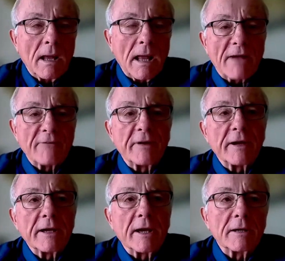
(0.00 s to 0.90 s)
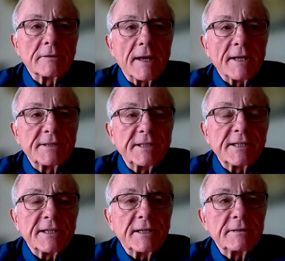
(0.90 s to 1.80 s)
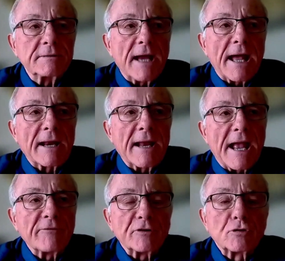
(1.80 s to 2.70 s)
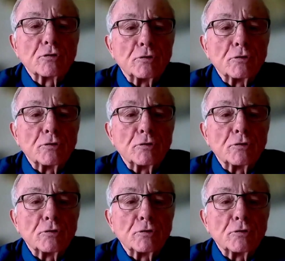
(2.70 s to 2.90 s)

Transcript: have a NTT Data have a